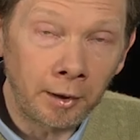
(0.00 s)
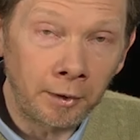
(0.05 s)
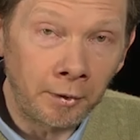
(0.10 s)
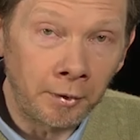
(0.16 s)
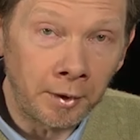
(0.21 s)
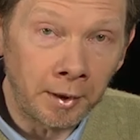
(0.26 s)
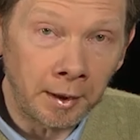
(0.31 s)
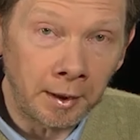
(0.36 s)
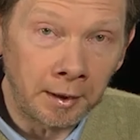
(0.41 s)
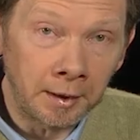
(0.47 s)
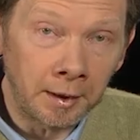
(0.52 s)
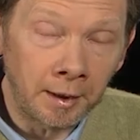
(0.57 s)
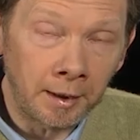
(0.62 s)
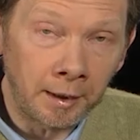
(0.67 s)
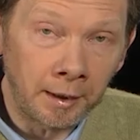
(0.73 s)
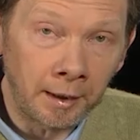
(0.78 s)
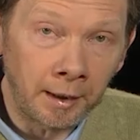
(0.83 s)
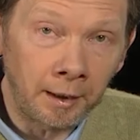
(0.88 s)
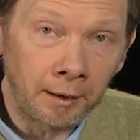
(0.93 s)
They
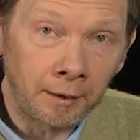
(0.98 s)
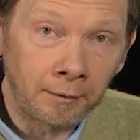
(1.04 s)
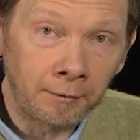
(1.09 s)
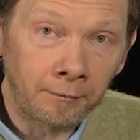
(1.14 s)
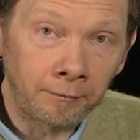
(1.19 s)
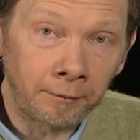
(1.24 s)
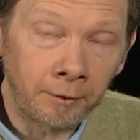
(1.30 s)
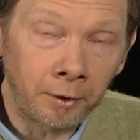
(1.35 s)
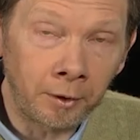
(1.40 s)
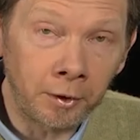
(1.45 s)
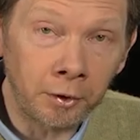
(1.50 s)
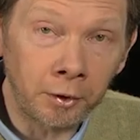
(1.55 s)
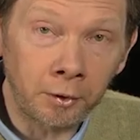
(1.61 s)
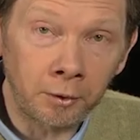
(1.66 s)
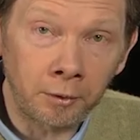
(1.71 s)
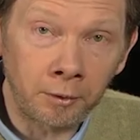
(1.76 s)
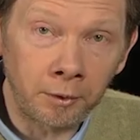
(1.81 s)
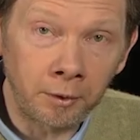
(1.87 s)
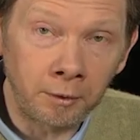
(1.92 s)
die first,
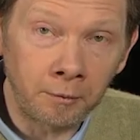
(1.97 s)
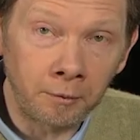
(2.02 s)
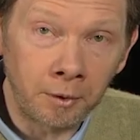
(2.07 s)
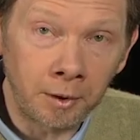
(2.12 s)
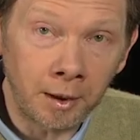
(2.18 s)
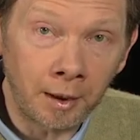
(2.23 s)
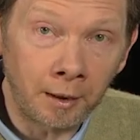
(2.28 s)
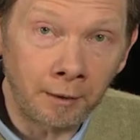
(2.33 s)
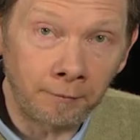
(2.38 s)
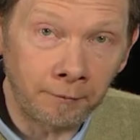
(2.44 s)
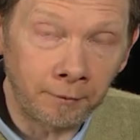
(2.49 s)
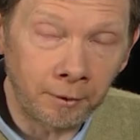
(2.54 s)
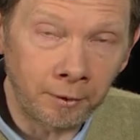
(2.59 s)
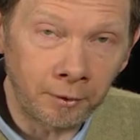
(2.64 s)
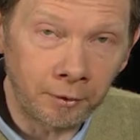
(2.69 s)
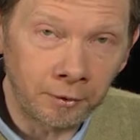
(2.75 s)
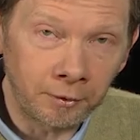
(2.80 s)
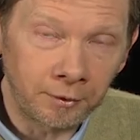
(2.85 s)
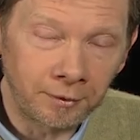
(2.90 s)
or you die
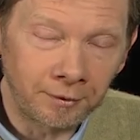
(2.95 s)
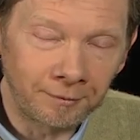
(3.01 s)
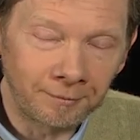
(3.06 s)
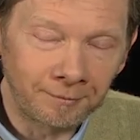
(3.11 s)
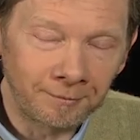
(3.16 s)
first.